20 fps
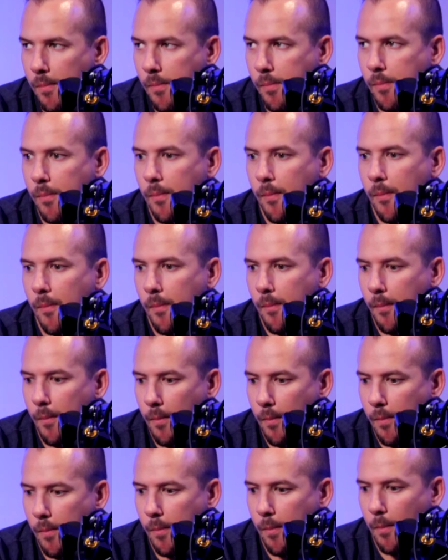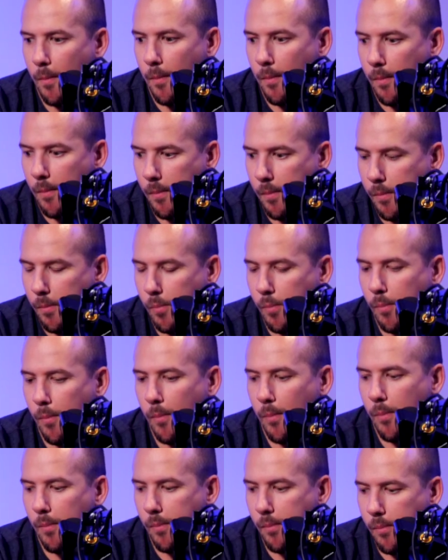
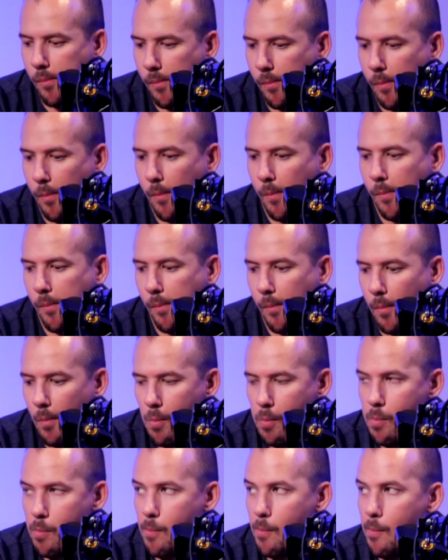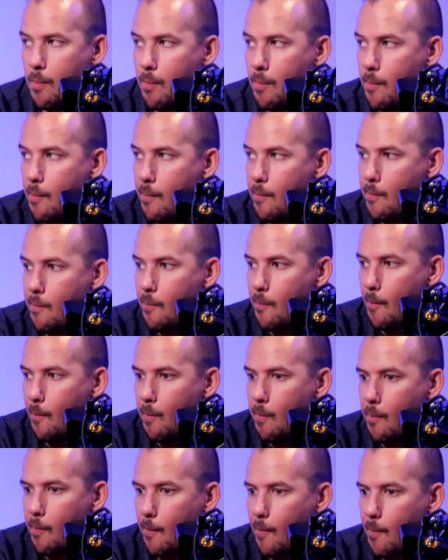
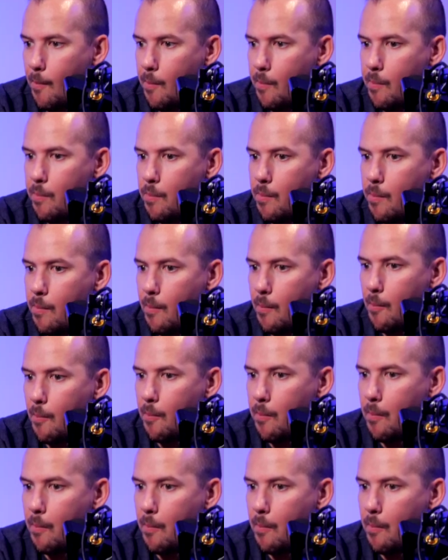(silent)